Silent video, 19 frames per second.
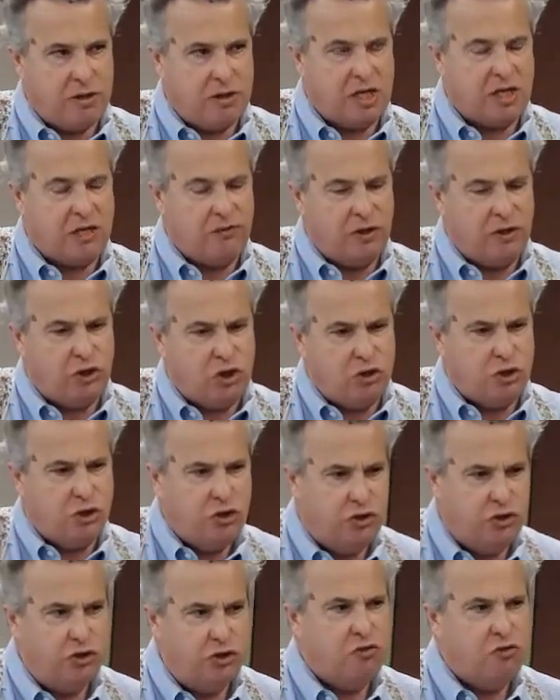thinking that you
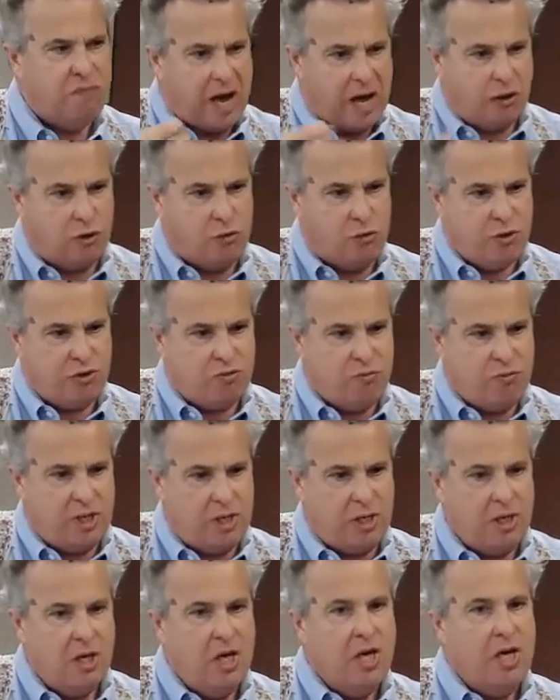can do battle with
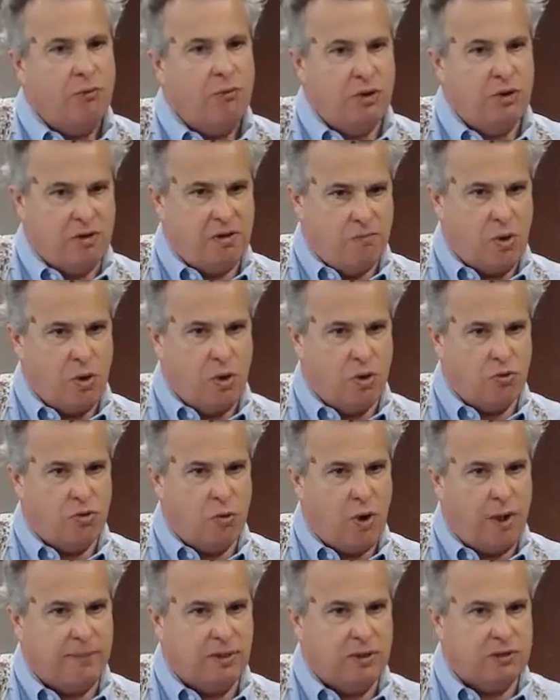me with the, uh, the
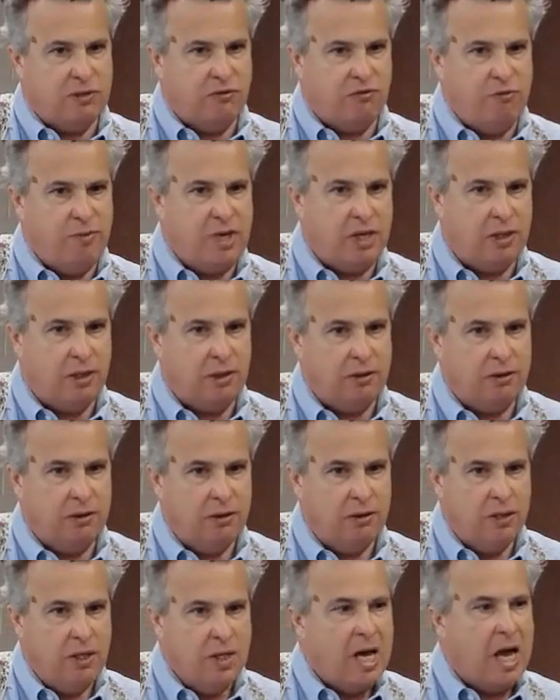weapons of men,
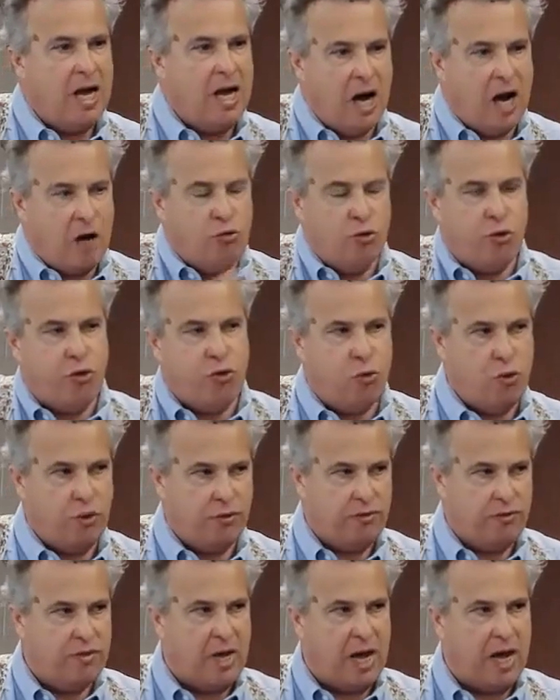and I will
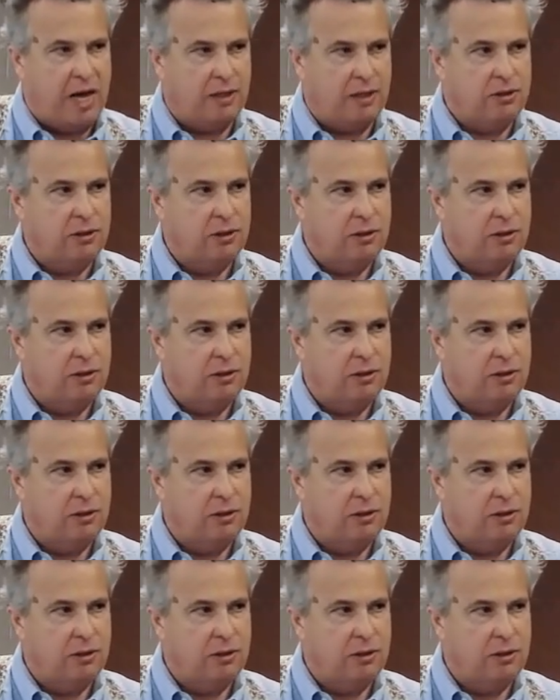thwart that